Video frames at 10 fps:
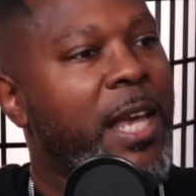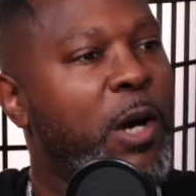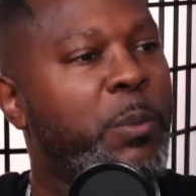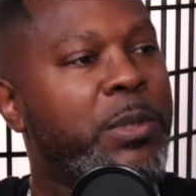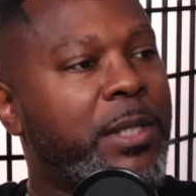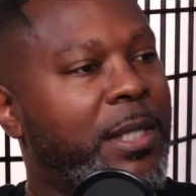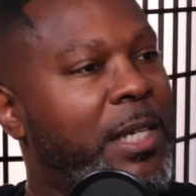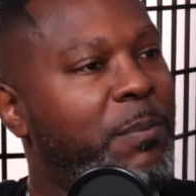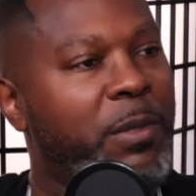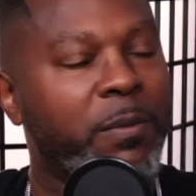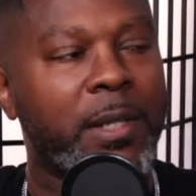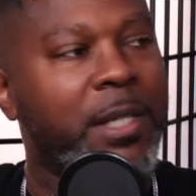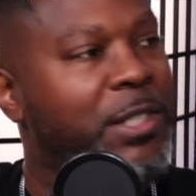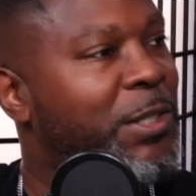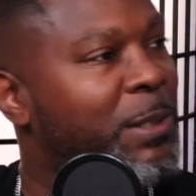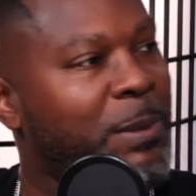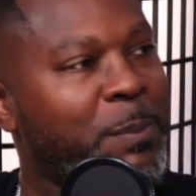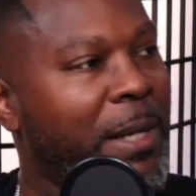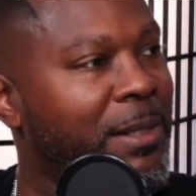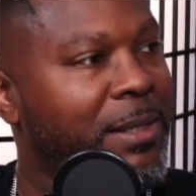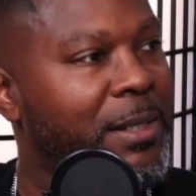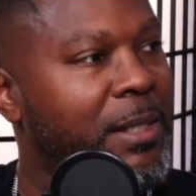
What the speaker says: helps to keep the relationship spicy.